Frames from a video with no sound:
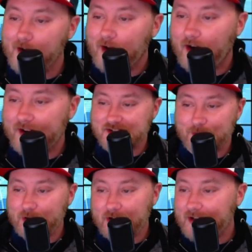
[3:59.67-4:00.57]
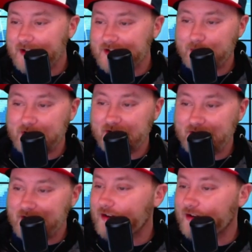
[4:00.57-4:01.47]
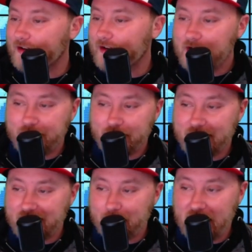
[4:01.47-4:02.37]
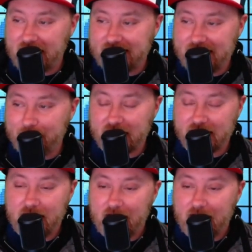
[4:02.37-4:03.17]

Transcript: on ability to be a leader during the pandemic,